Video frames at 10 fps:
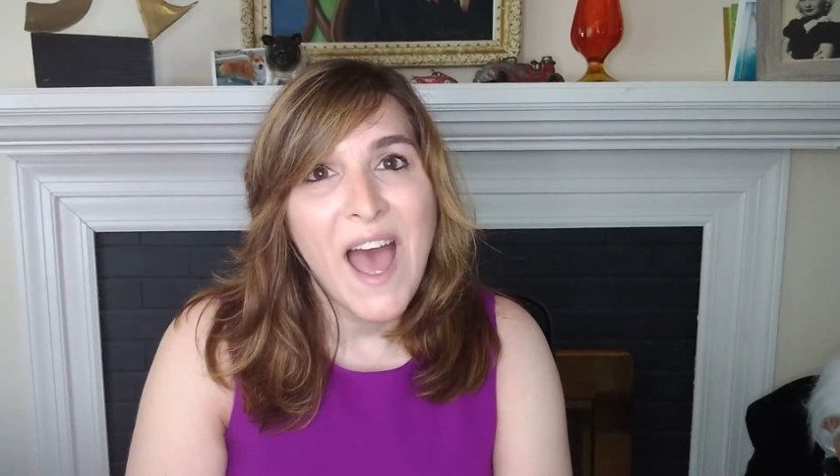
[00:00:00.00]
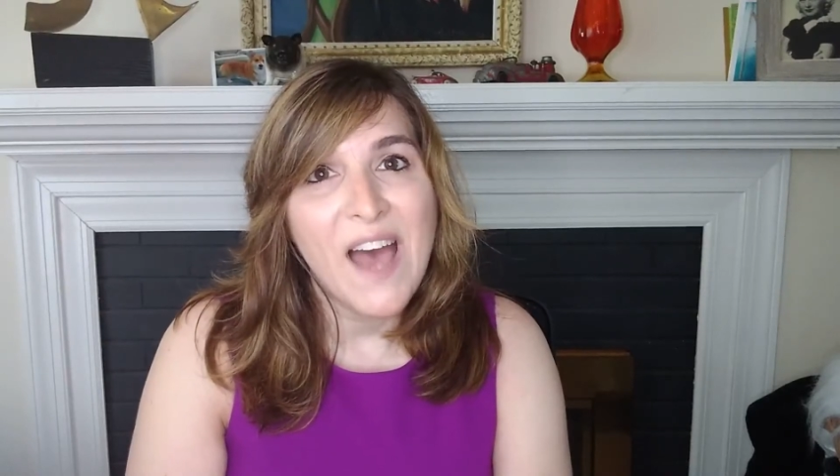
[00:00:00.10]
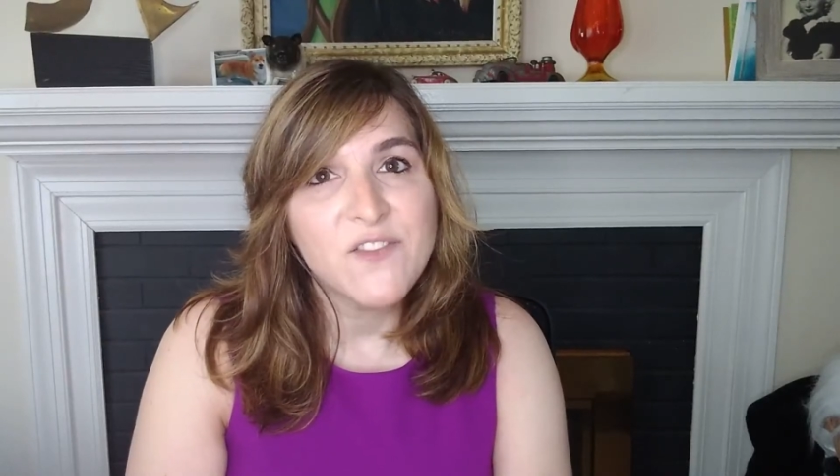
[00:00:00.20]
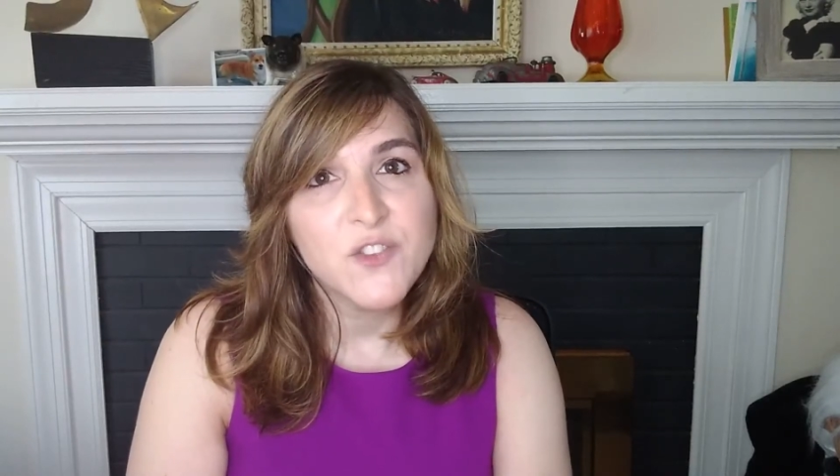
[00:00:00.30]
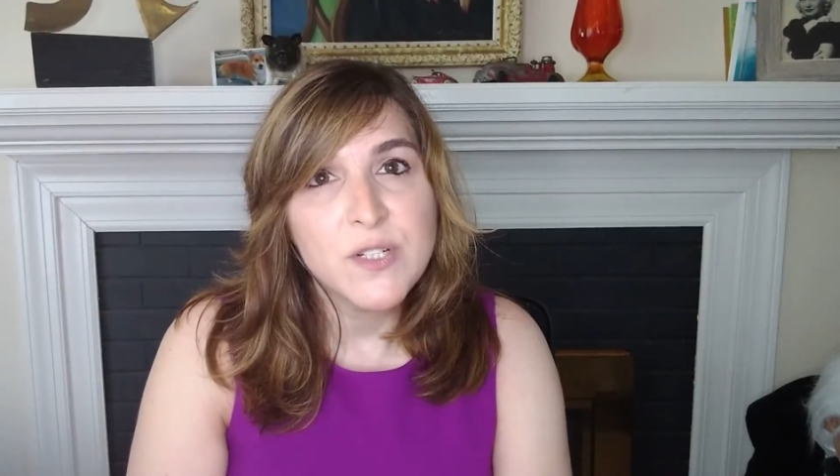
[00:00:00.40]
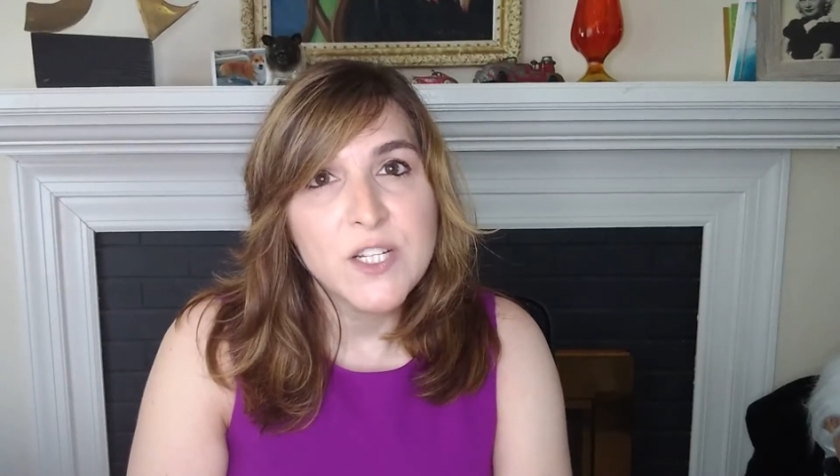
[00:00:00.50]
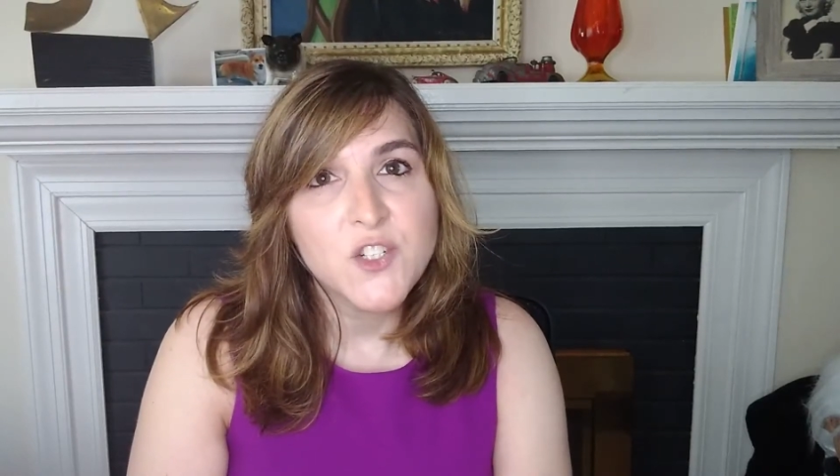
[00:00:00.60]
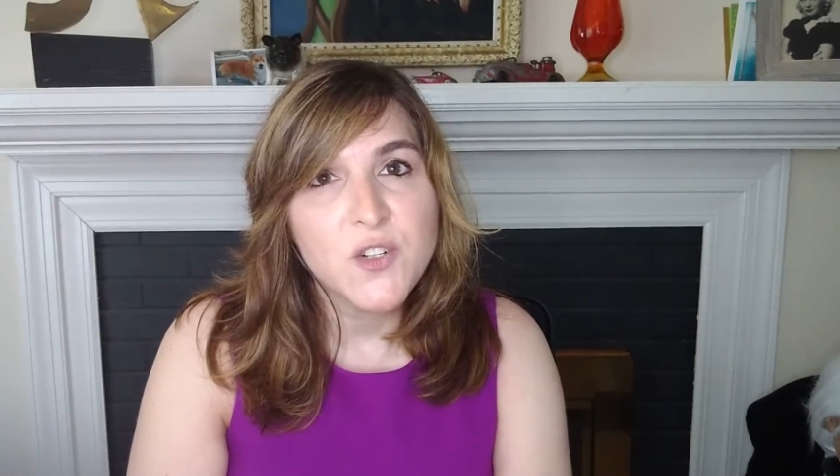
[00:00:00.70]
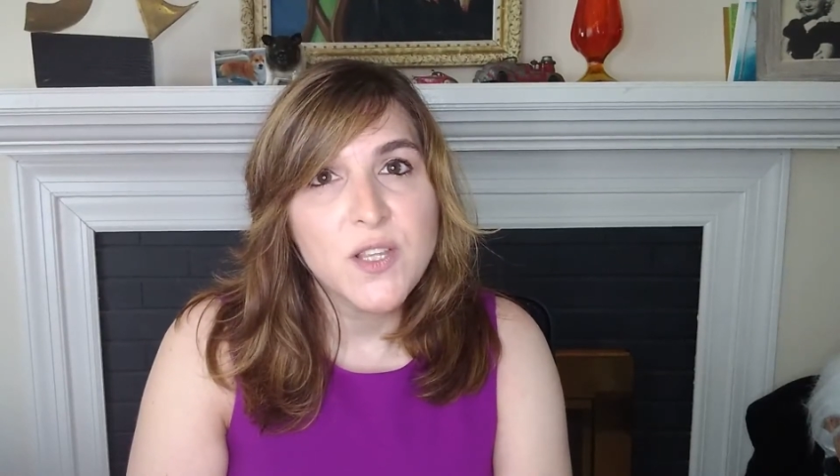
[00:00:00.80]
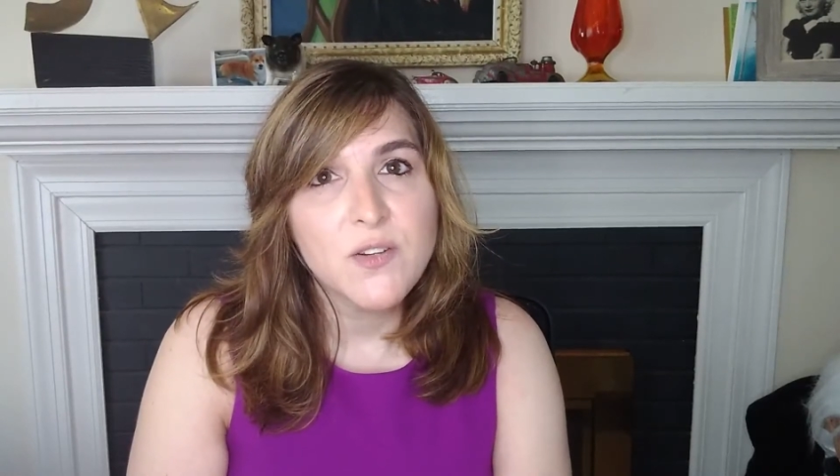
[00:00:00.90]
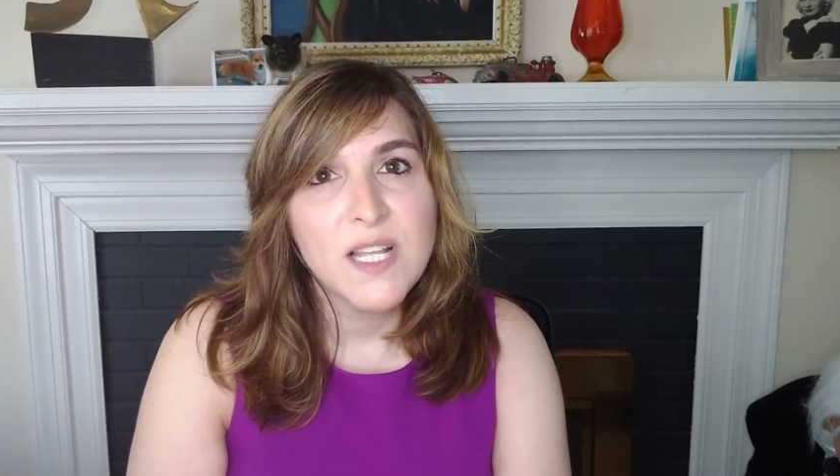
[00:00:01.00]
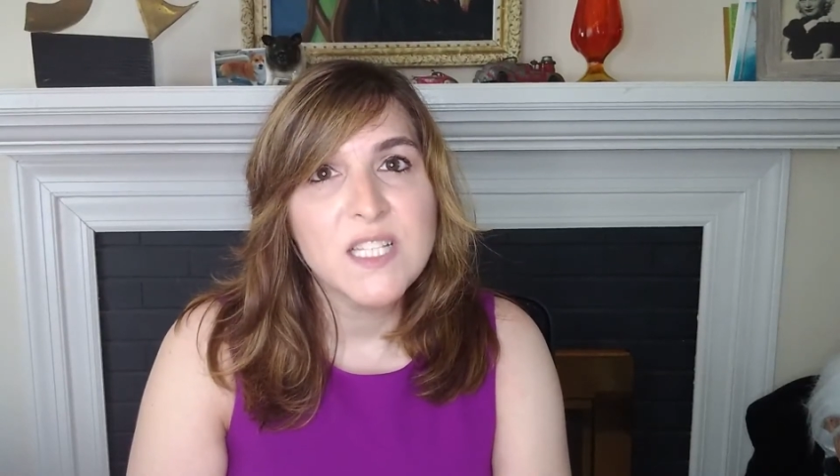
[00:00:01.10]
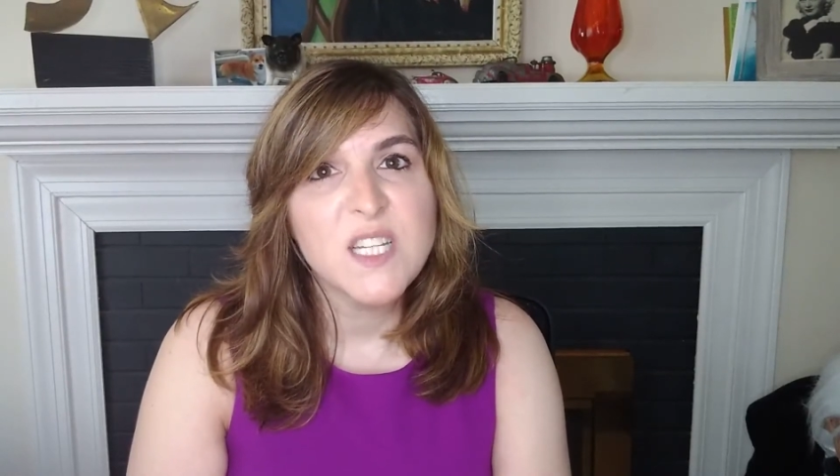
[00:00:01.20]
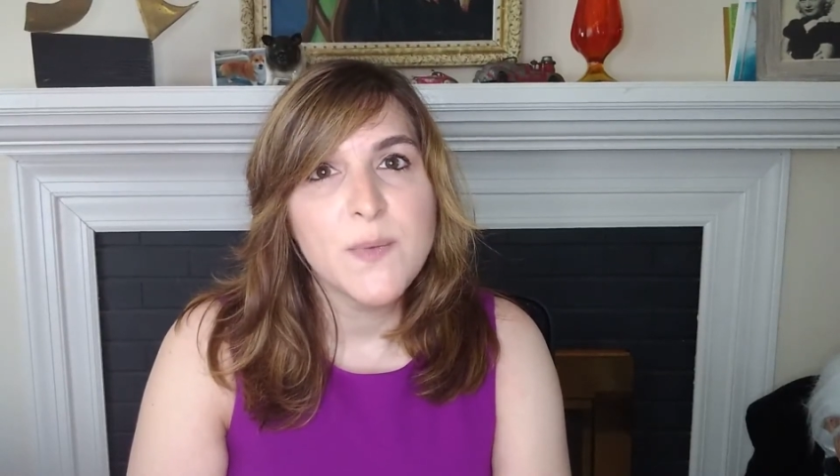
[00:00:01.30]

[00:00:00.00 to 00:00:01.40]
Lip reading: After an injury, there tends